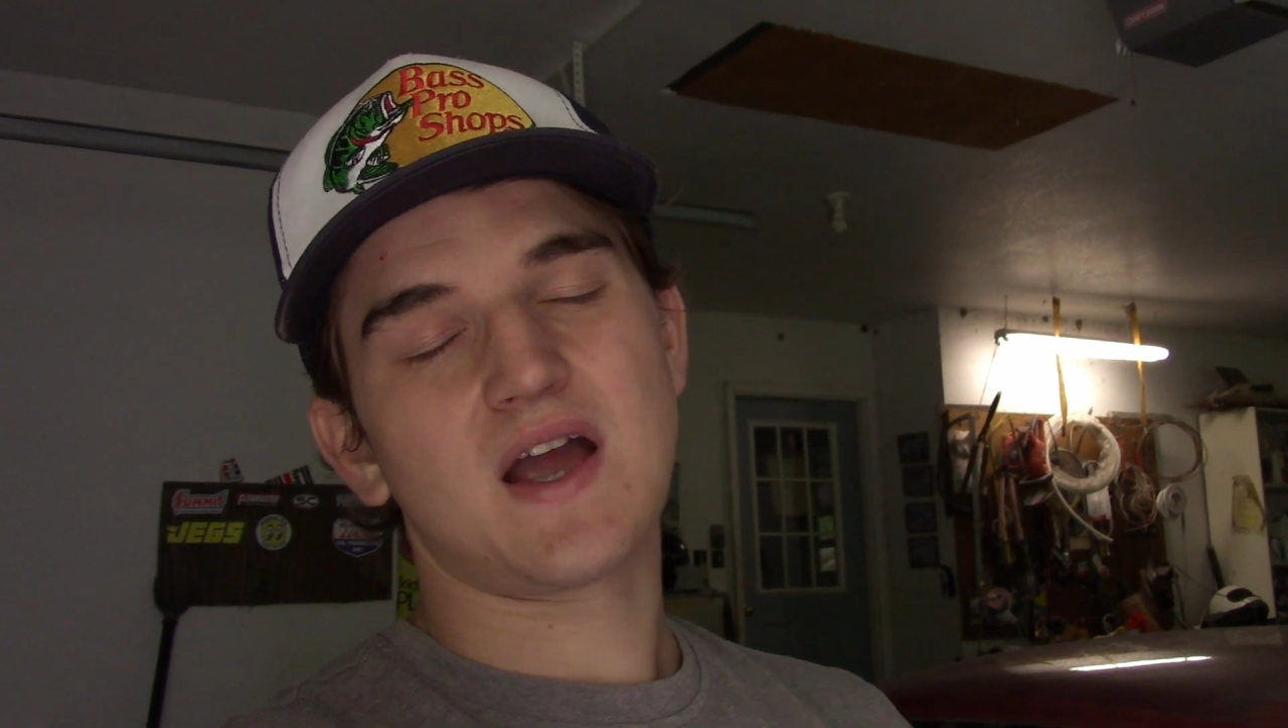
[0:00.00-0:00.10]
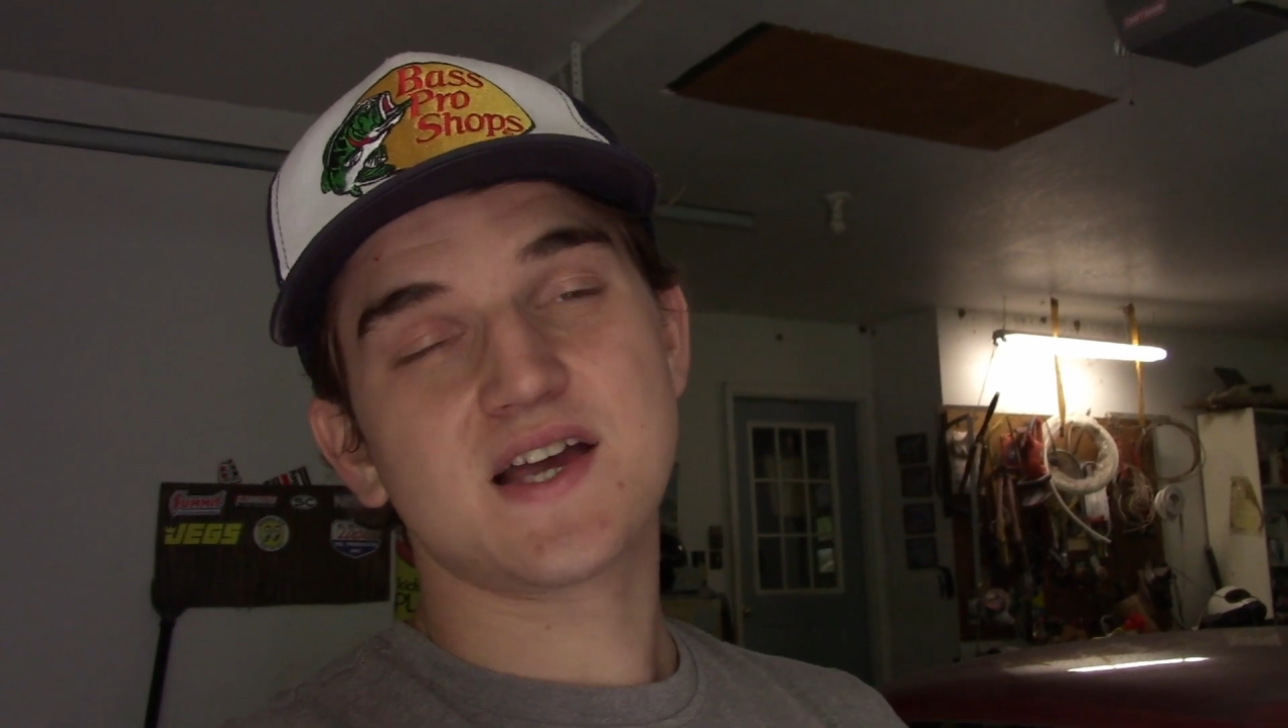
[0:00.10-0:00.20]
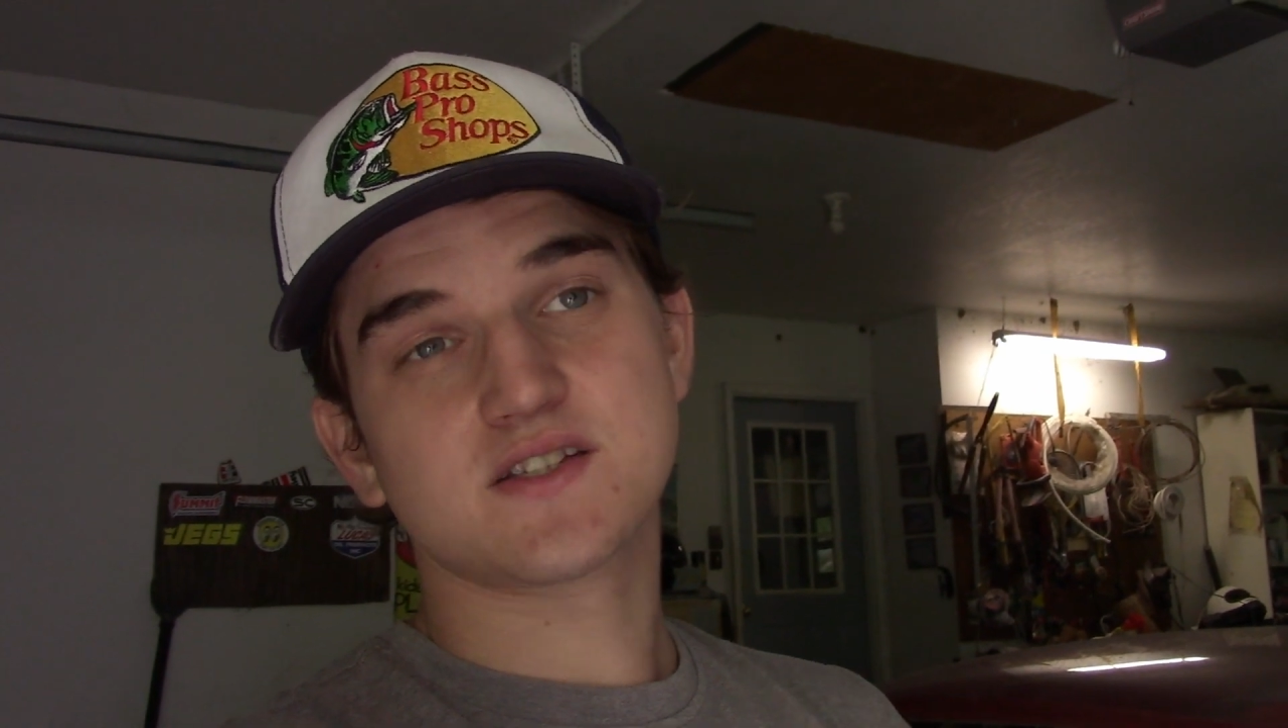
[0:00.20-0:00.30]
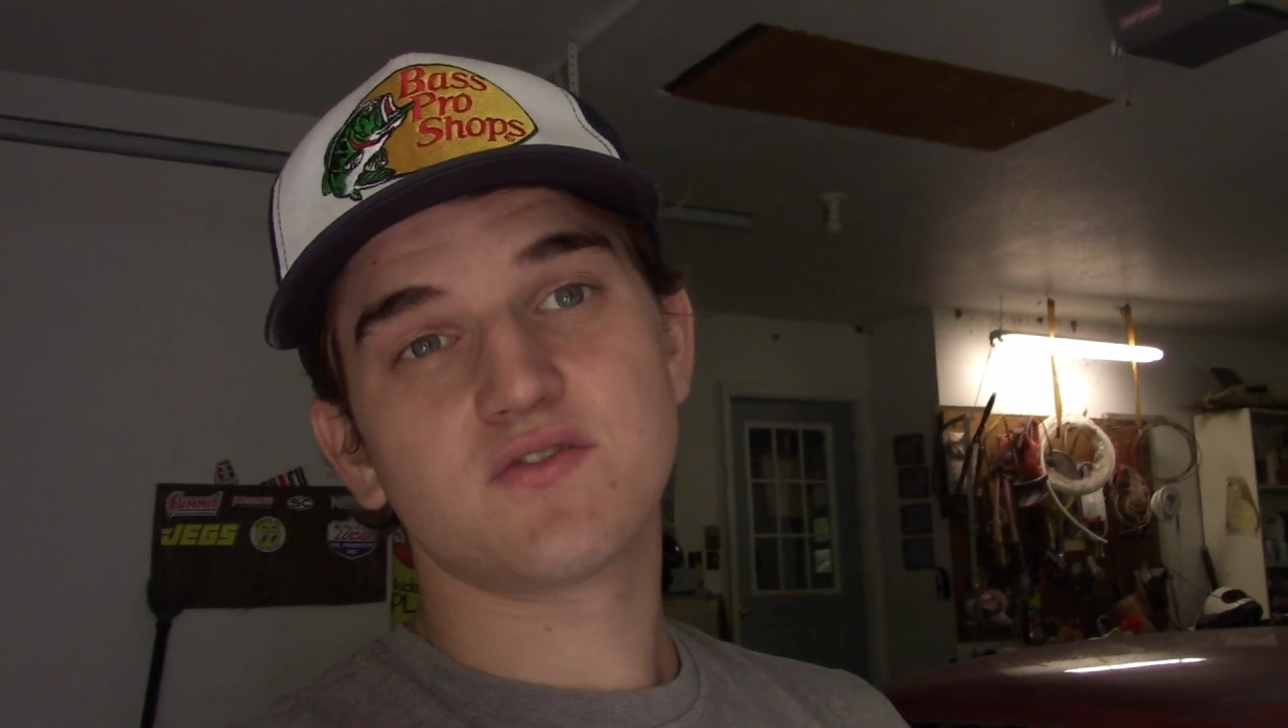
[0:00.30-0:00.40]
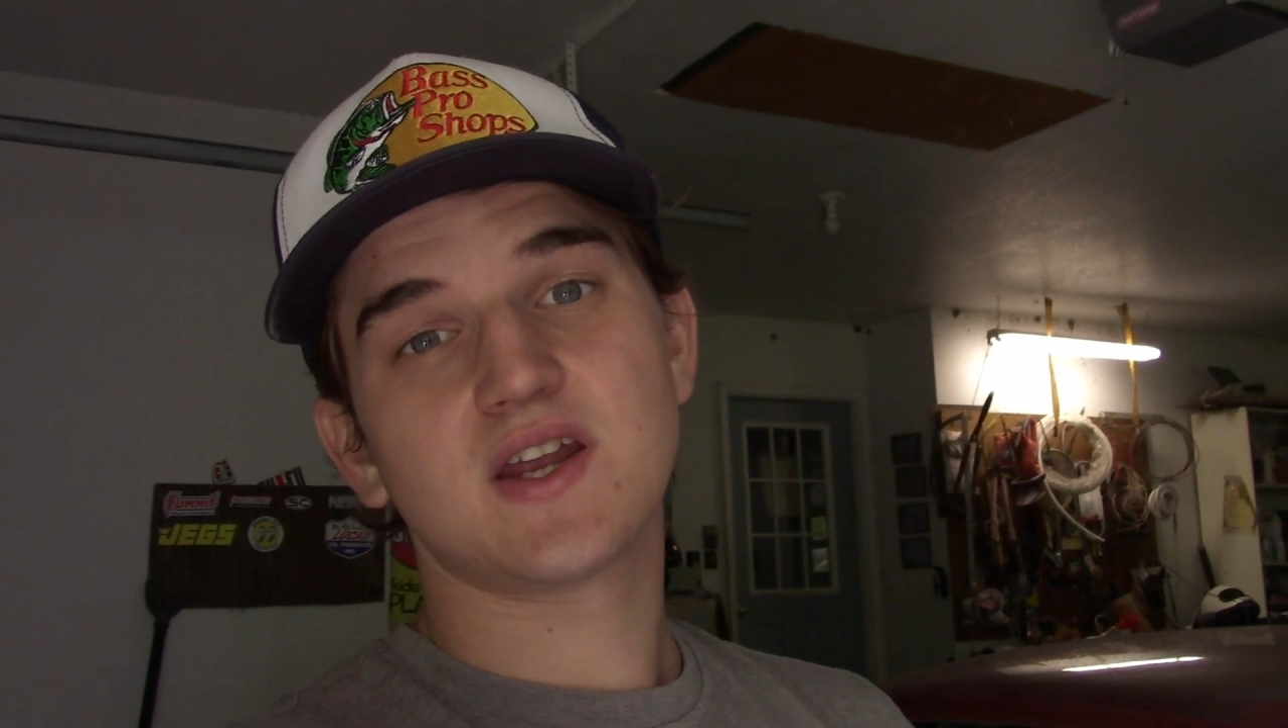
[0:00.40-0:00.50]

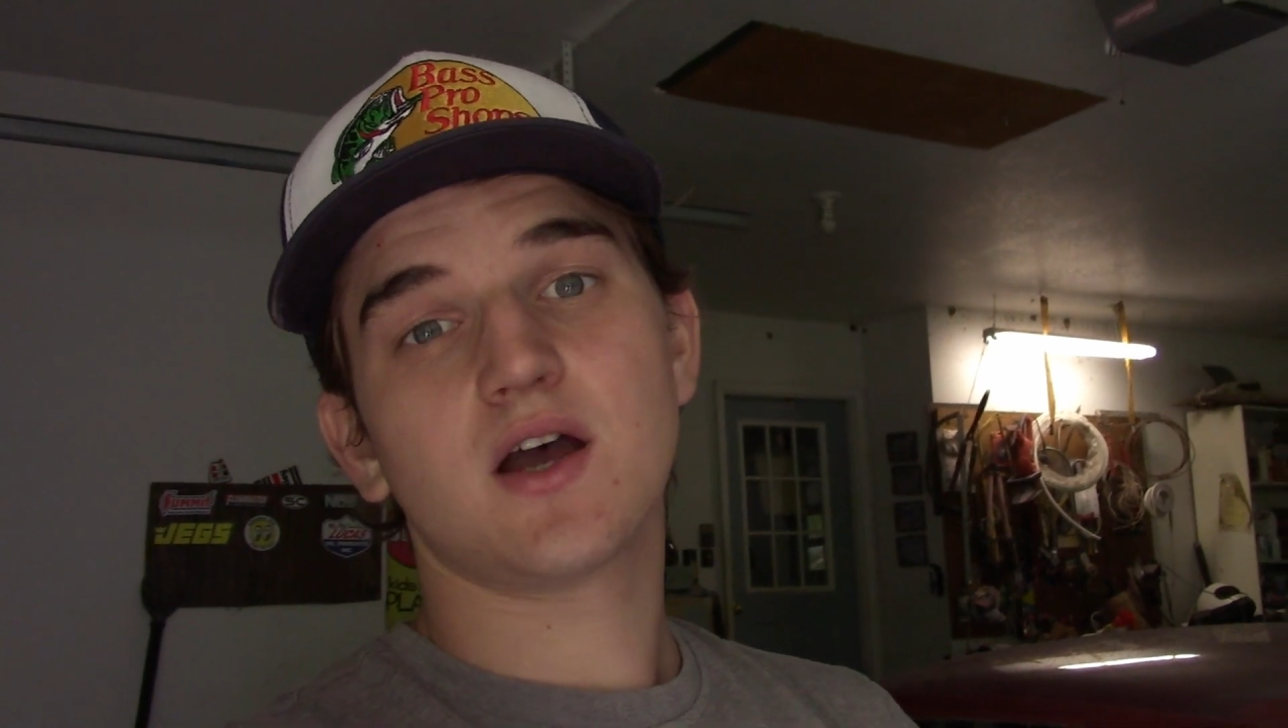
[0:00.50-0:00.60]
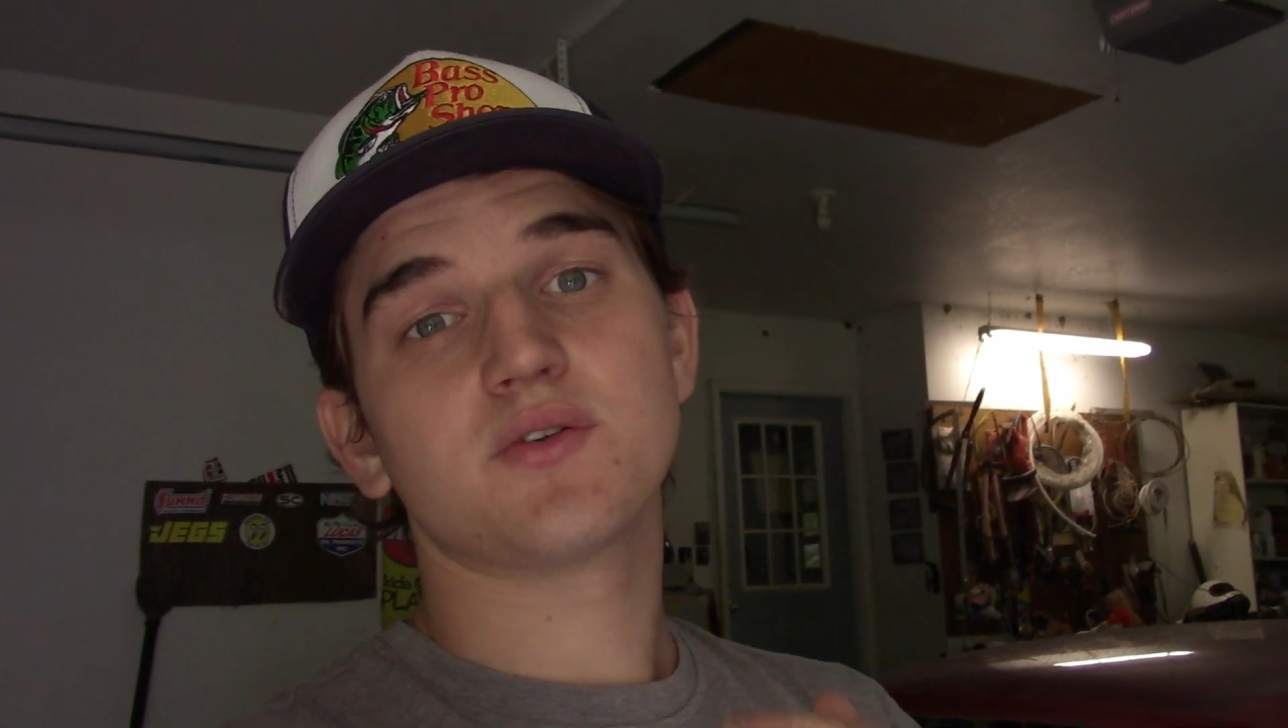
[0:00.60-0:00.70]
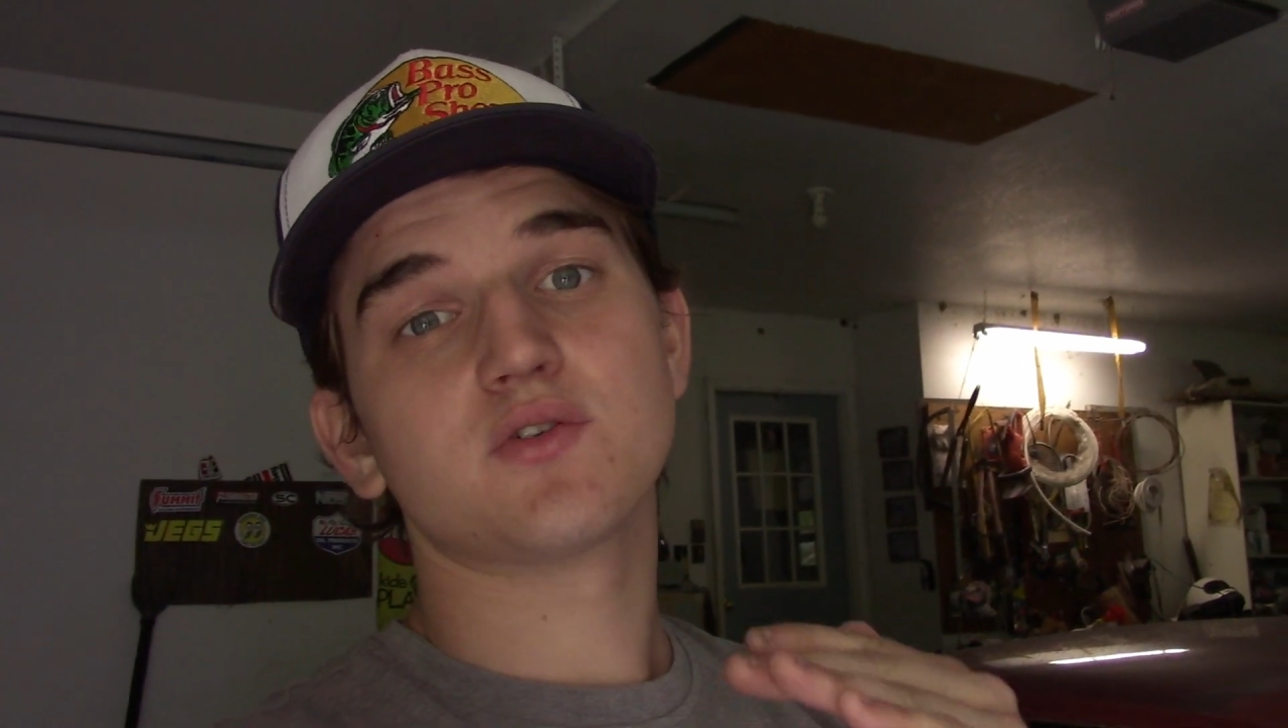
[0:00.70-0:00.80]
as of now,